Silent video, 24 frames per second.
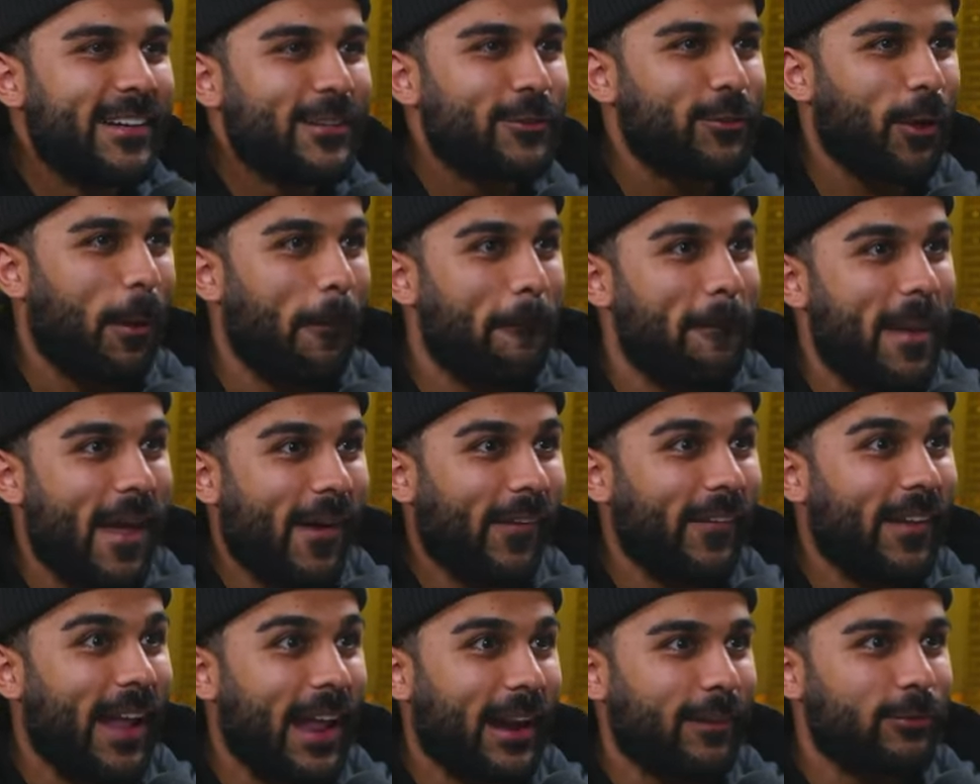So I'm
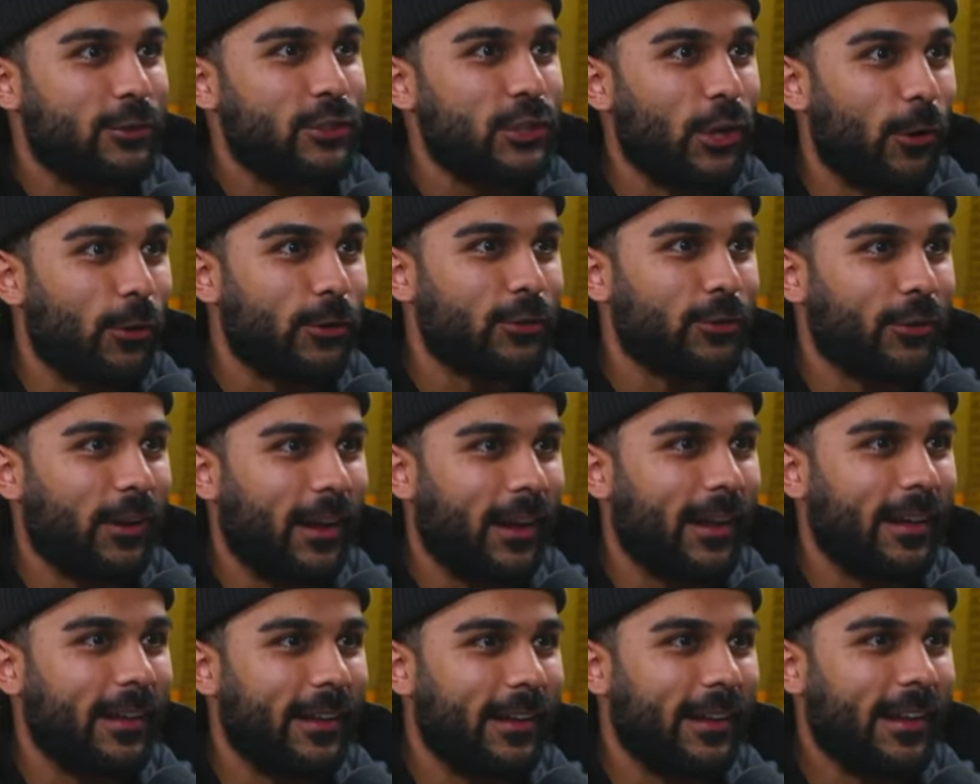bailing out of jokes,
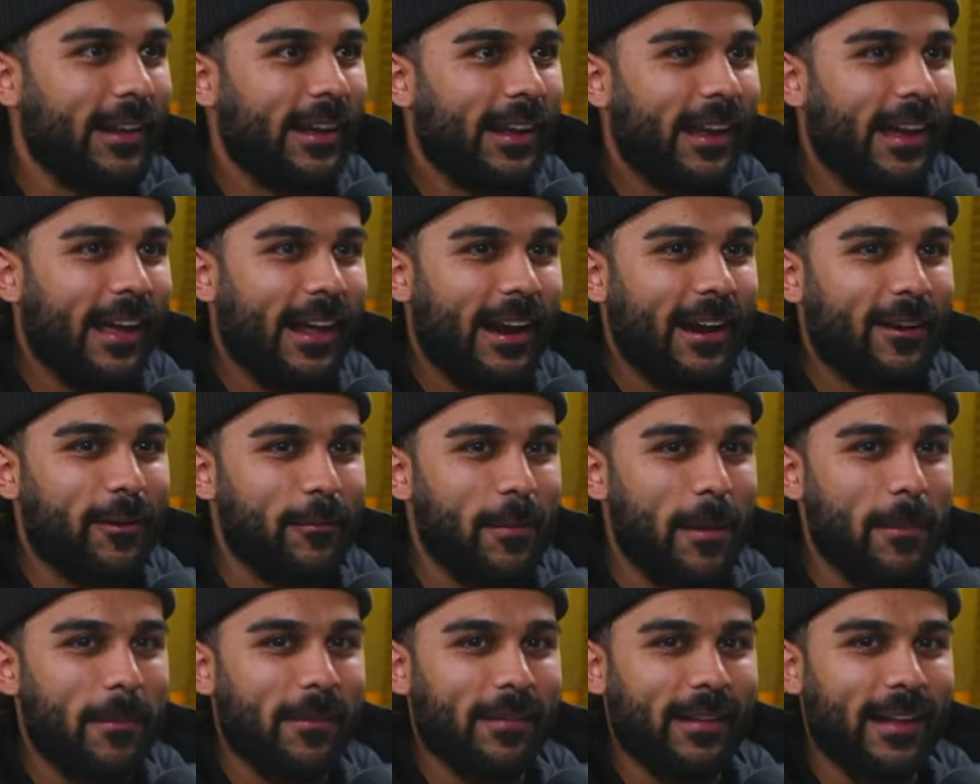right? And I
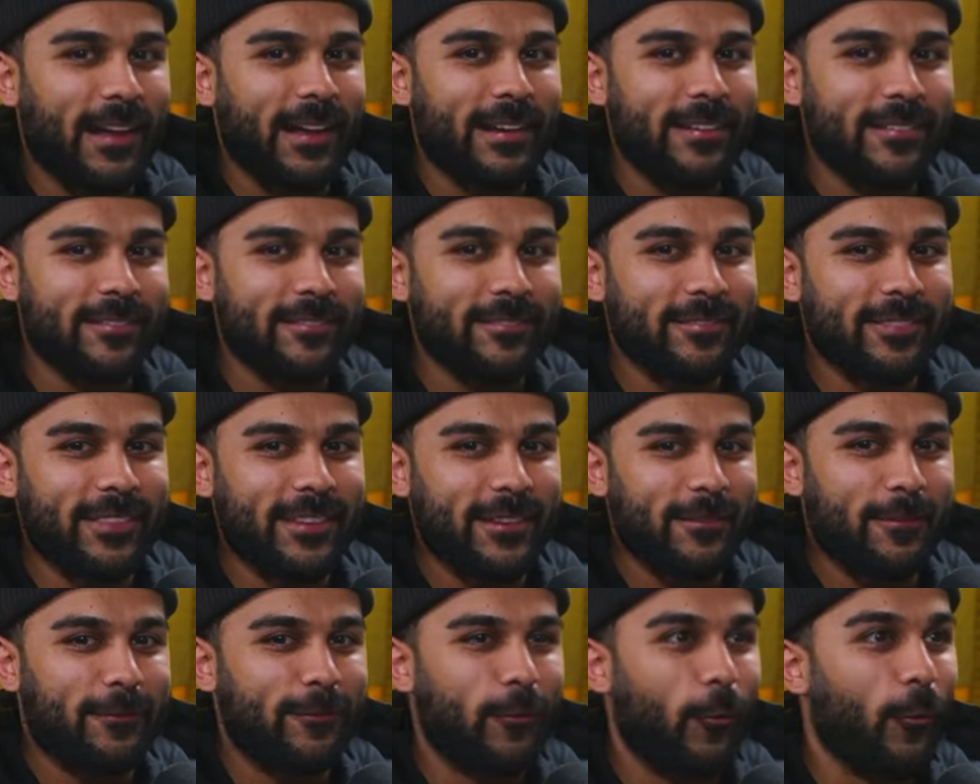remember like
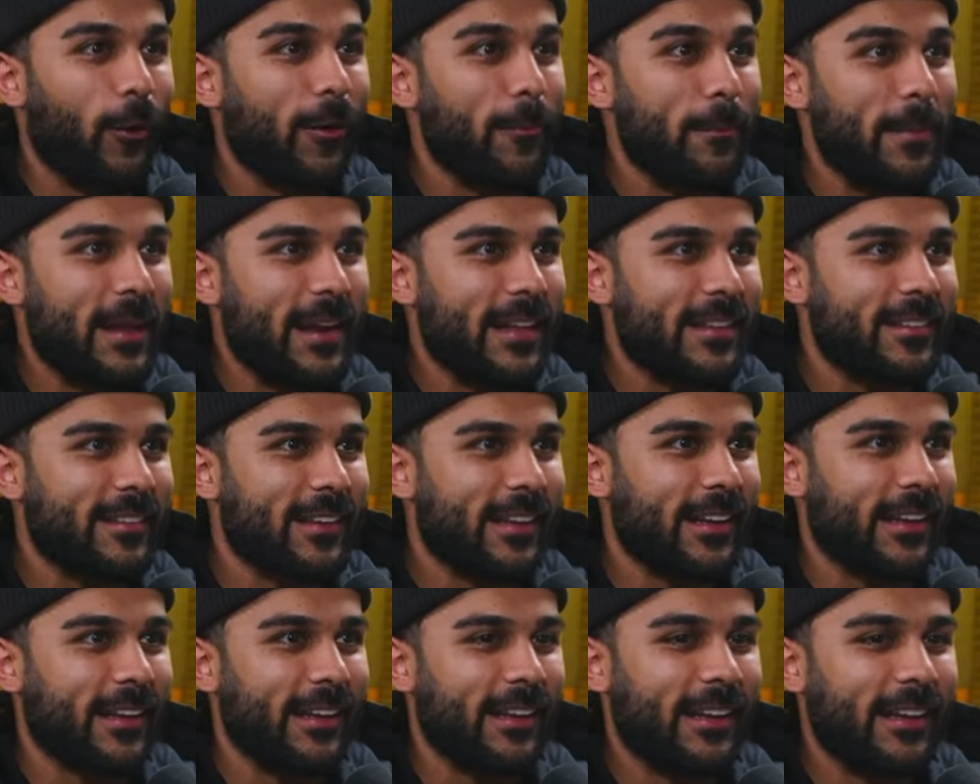four minutes
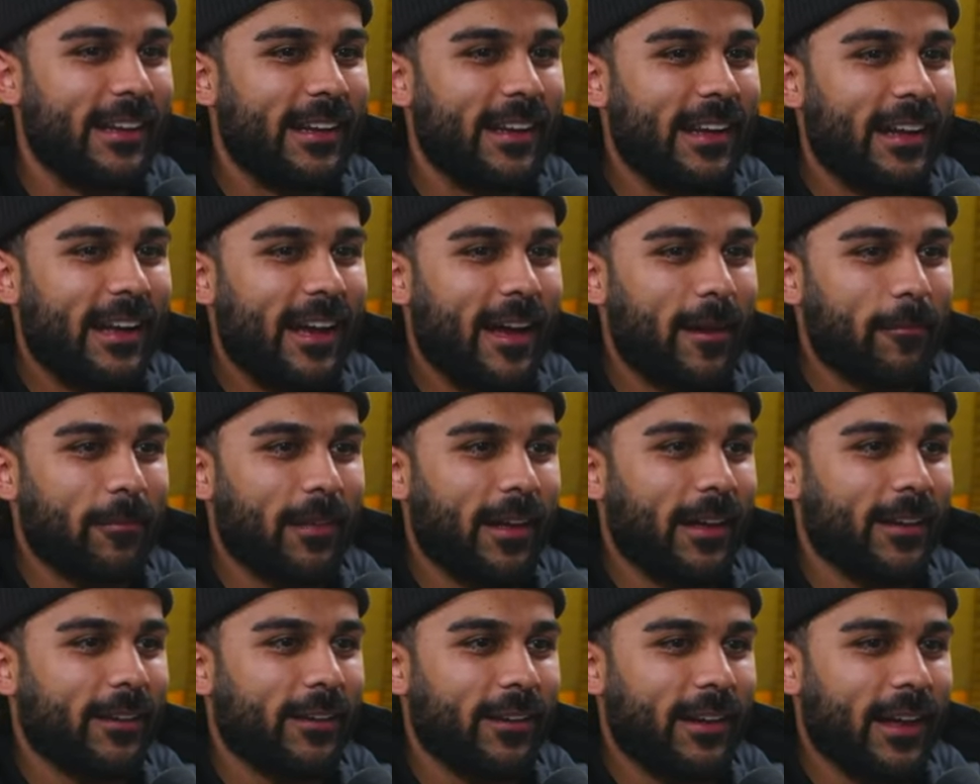in, I'm
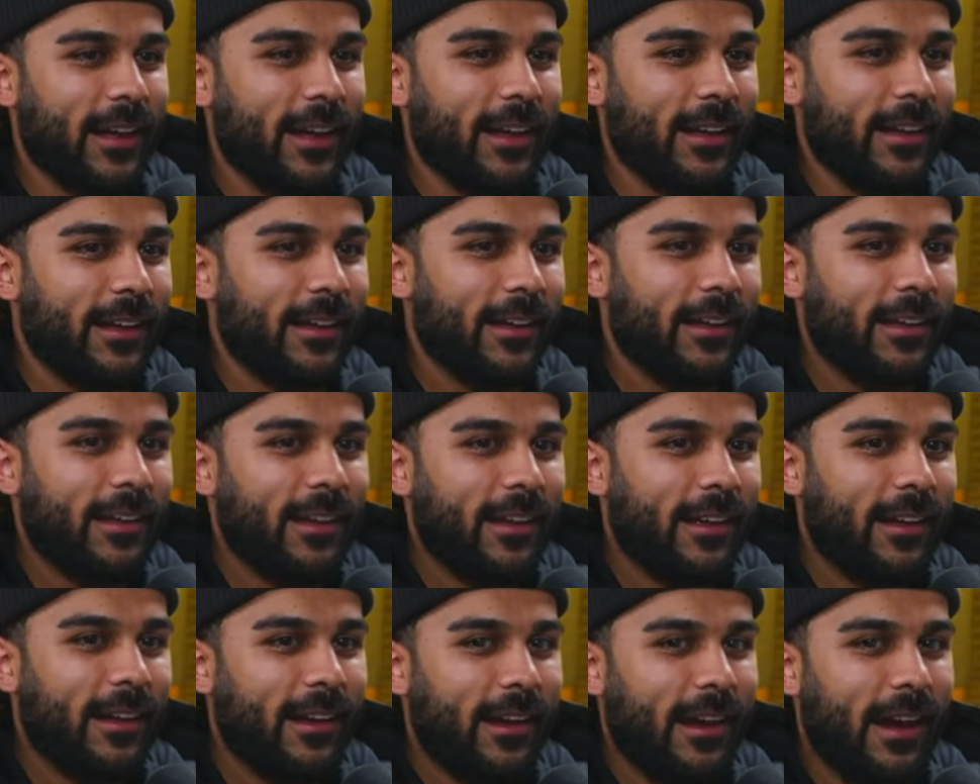like, okay,
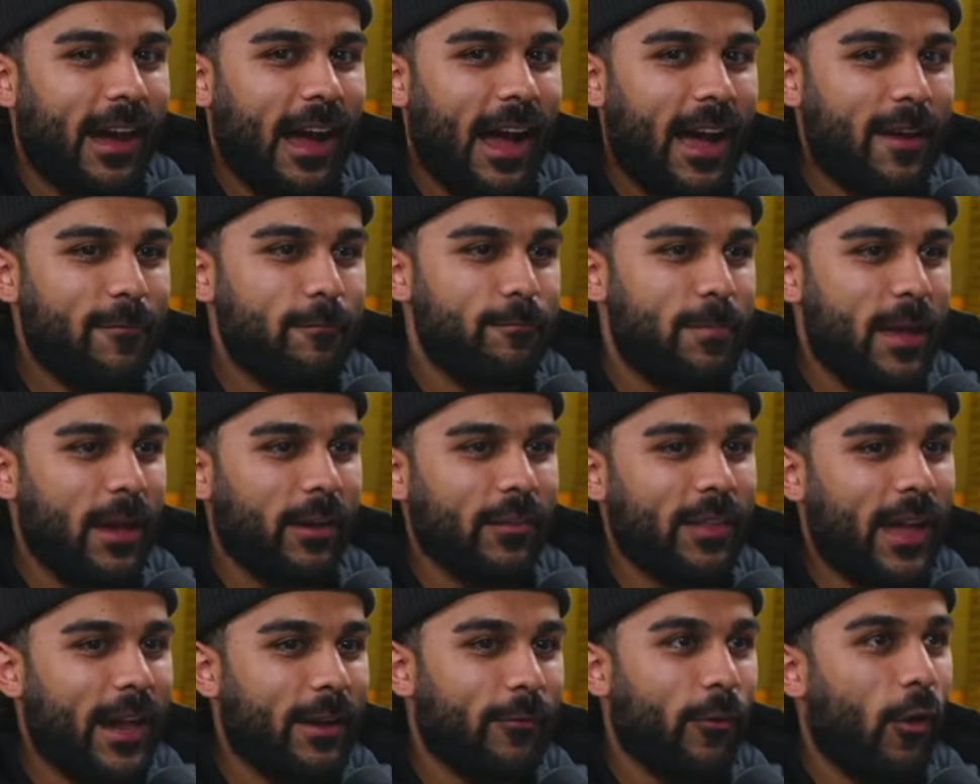I've
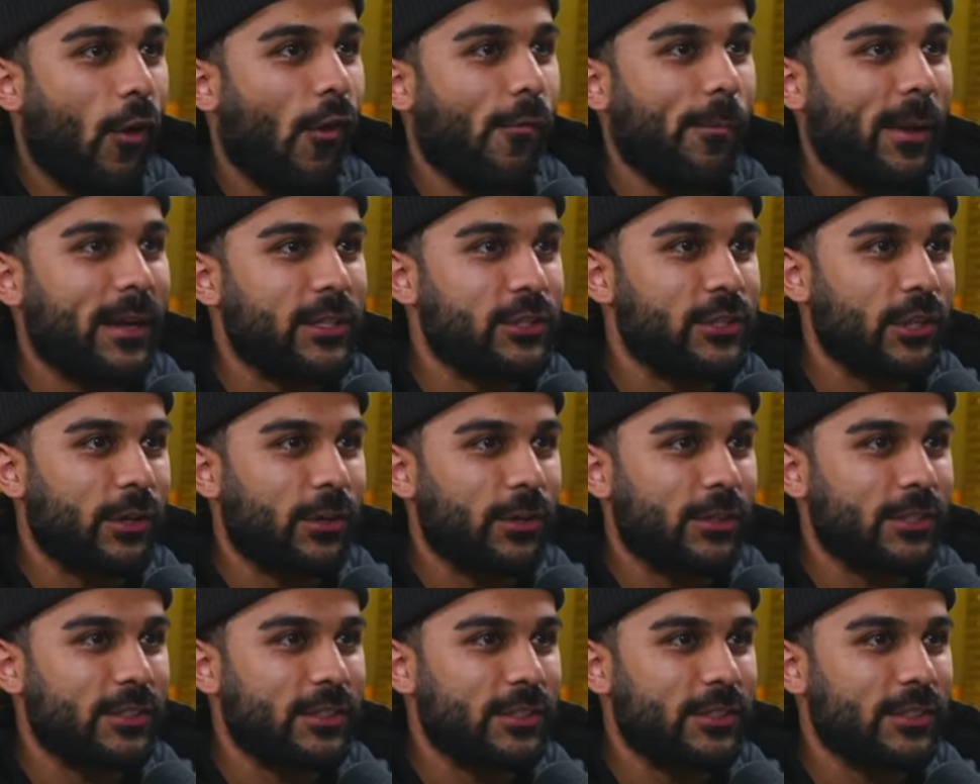bailed out of all my
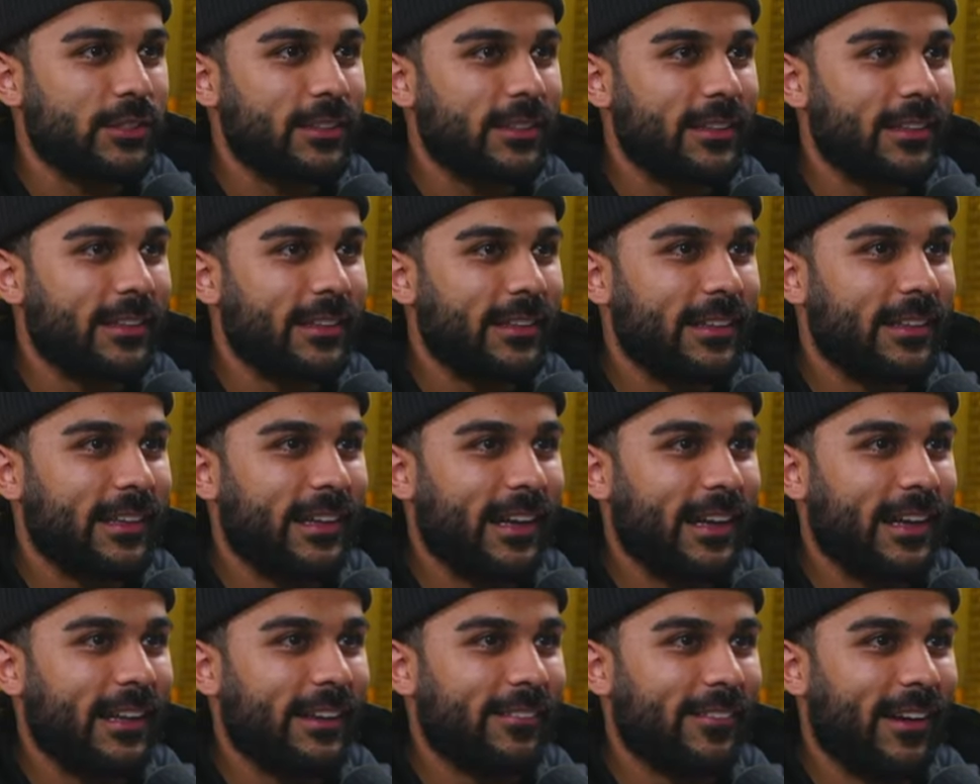jokes
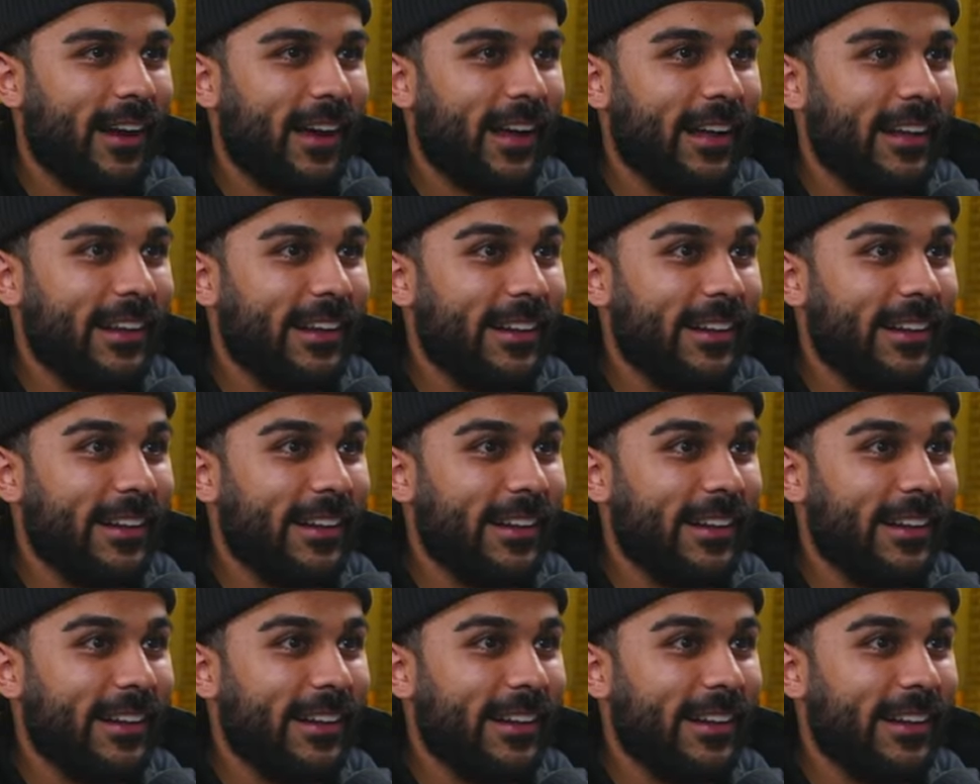right?